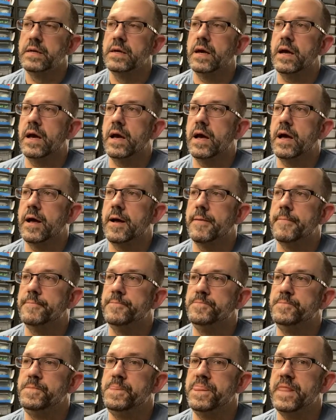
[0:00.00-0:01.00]

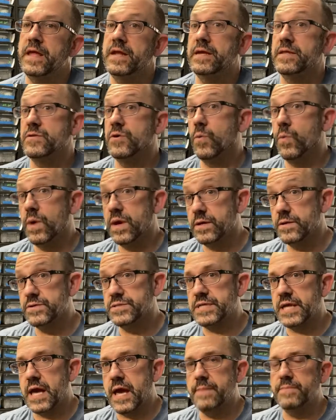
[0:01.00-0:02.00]
And in the
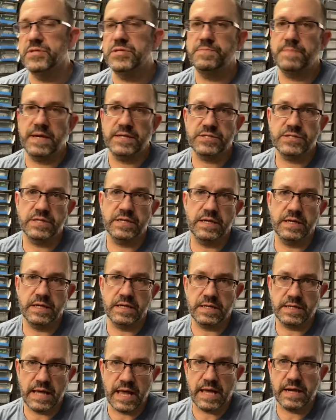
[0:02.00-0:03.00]
wintertime, especially in
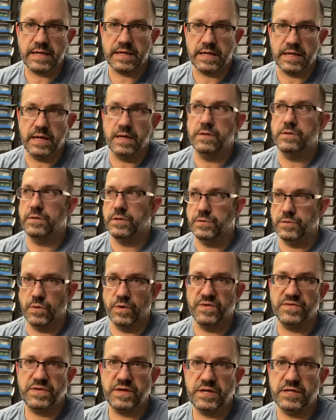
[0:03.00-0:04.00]
Connecticut in the
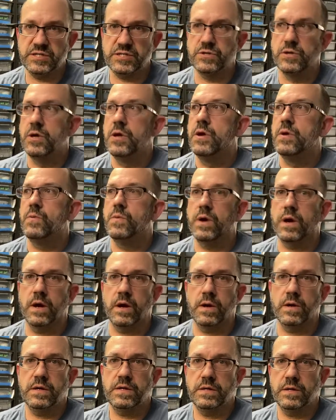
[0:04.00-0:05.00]
Northeast,
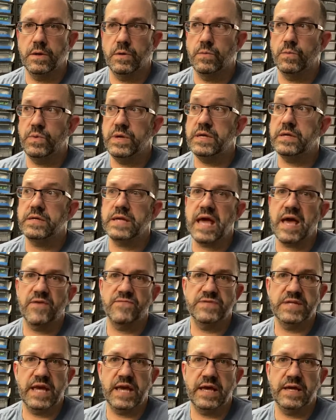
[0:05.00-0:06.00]
where we could
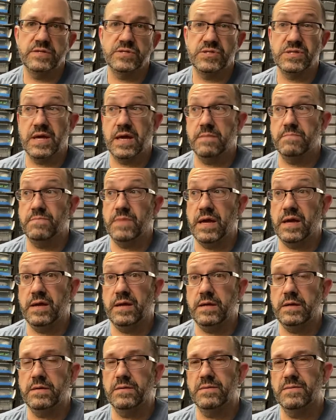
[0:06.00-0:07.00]
have days that
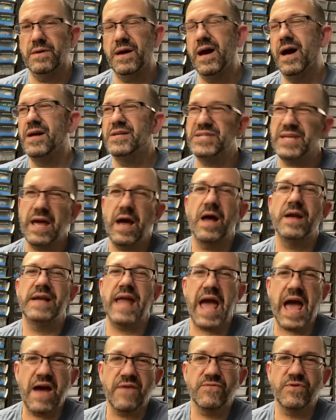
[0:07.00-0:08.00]
may say on
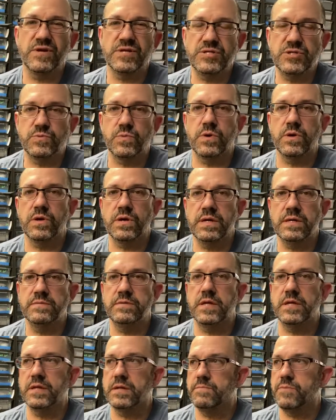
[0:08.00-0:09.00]
average we're in
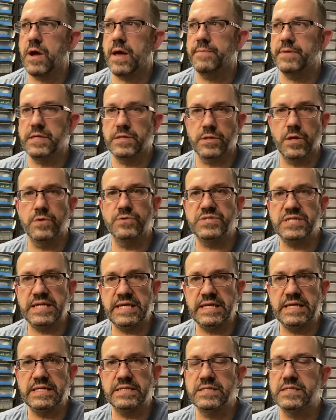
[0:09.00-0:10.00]
the probably low
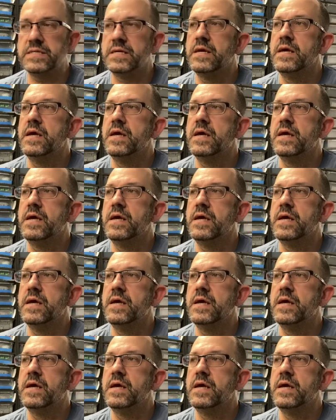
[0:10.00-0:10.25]
teens.